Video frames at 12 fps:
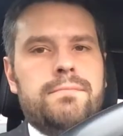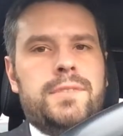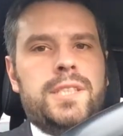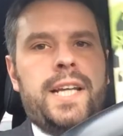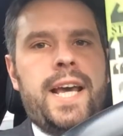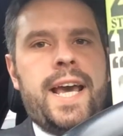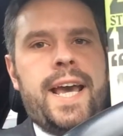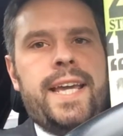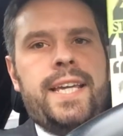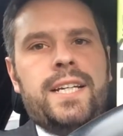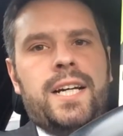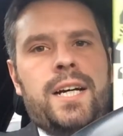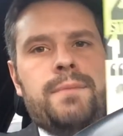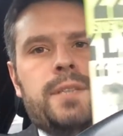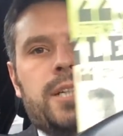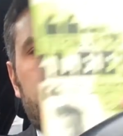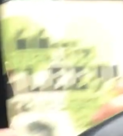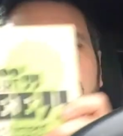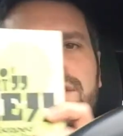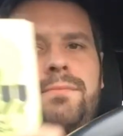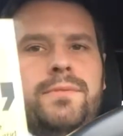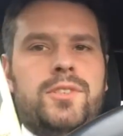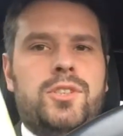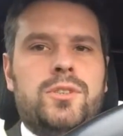Today, I'm going to
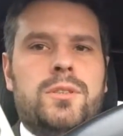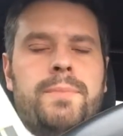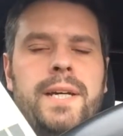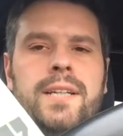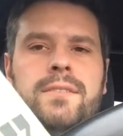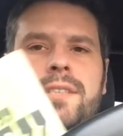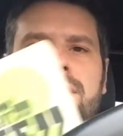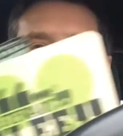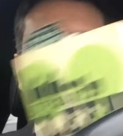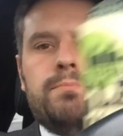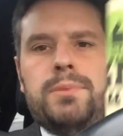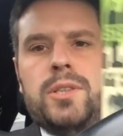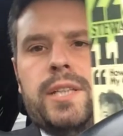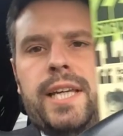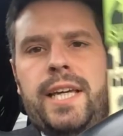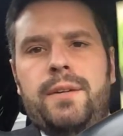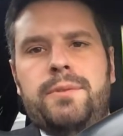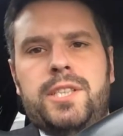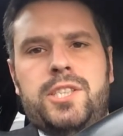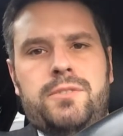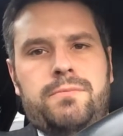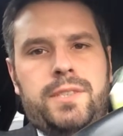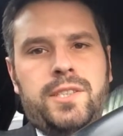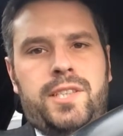talk about this book here, which
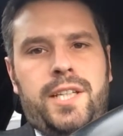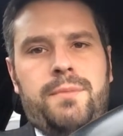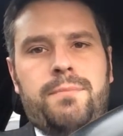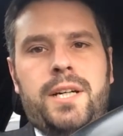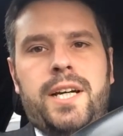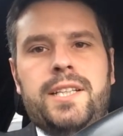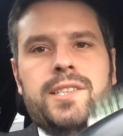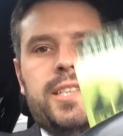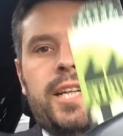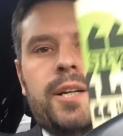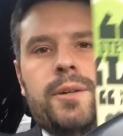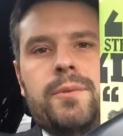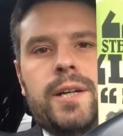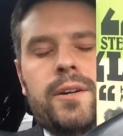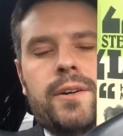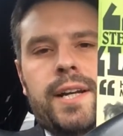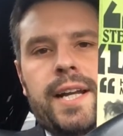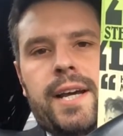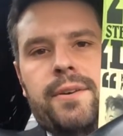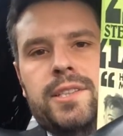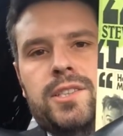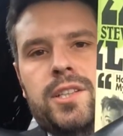is hidden behind the steering wheel, and no, it's